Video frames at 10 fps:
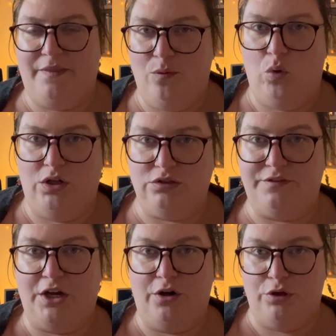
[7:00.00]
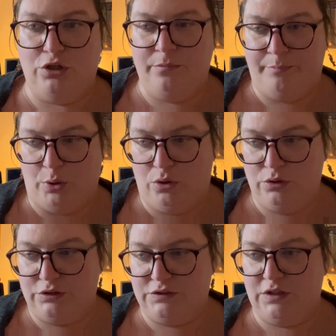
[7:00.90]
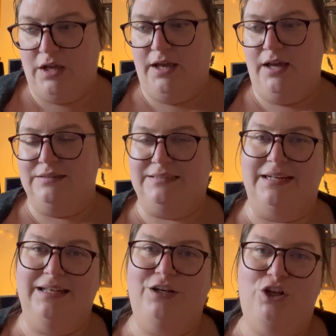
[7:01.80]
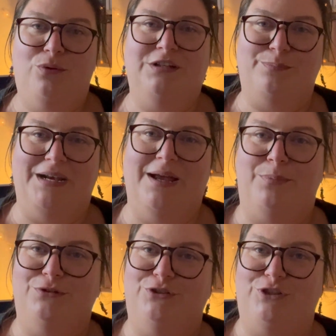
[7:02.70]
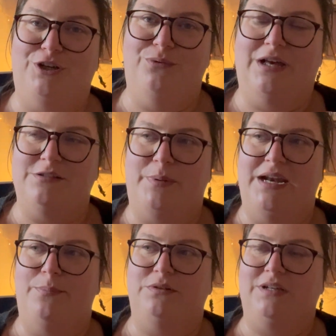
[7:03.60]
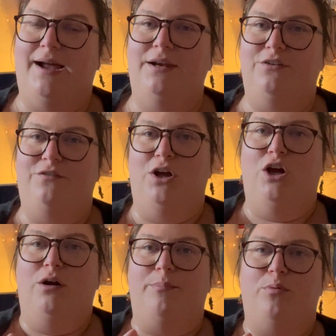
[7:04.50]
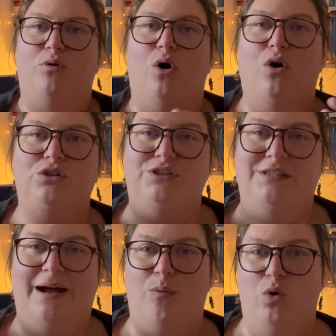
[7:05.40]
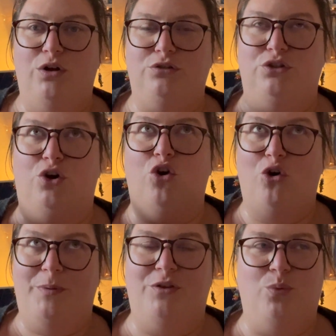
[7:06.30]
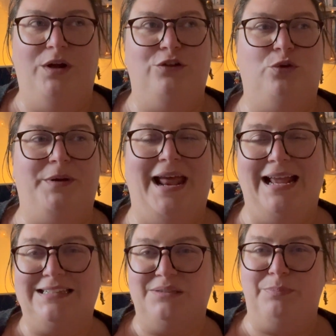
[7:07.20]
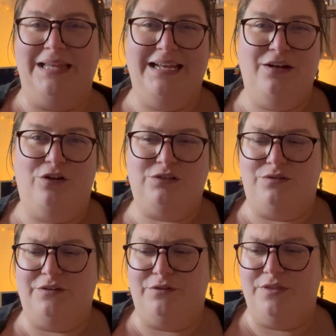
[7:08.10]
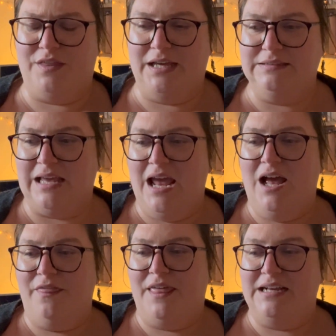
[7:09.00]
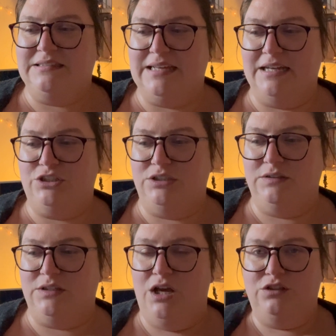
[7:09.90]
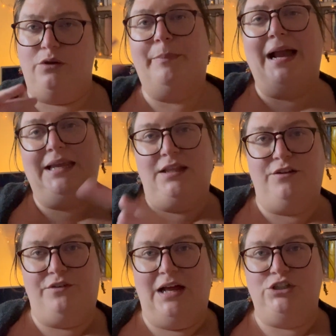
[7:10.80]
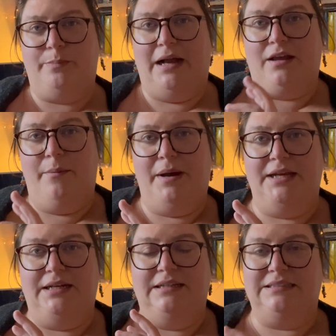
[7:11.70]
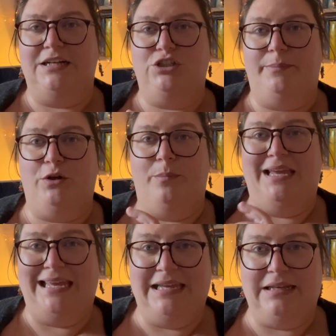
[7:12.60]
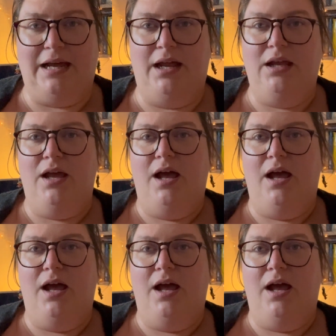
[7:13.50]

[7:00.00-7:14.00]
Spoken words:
in the world of her own books, SenLinYu has been able to kind of broaden that world and open the world up and explain lots of different things. There's sections, so back in the flashback, Hermione has actually become a healer.